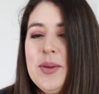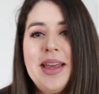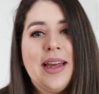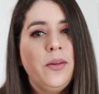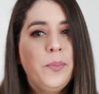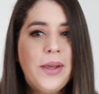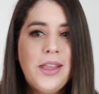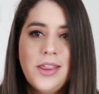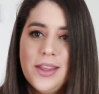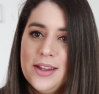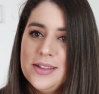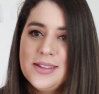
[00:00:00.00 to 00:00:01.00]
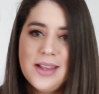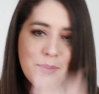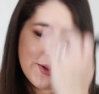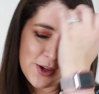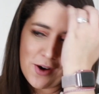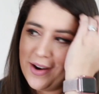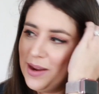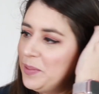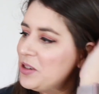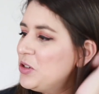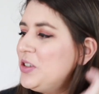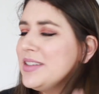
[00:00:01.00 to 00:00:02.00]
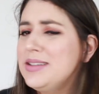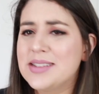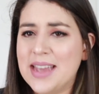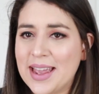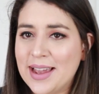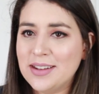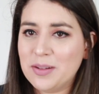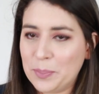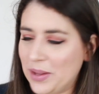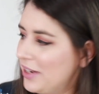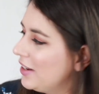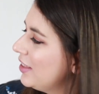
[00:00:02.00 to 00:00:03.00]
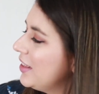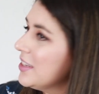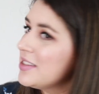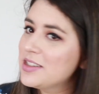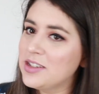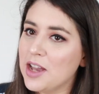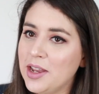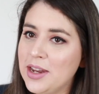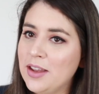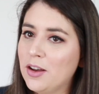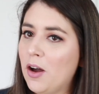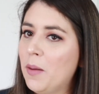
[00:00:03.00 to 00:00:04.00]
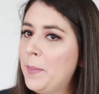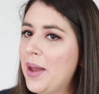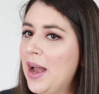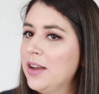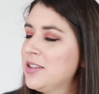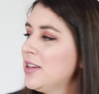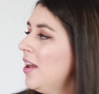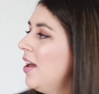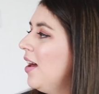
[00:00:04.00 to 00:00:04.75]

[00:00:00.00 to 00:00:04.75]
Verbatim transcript: You can't beat this, I'm sorry, but you just can't beat this tiny compact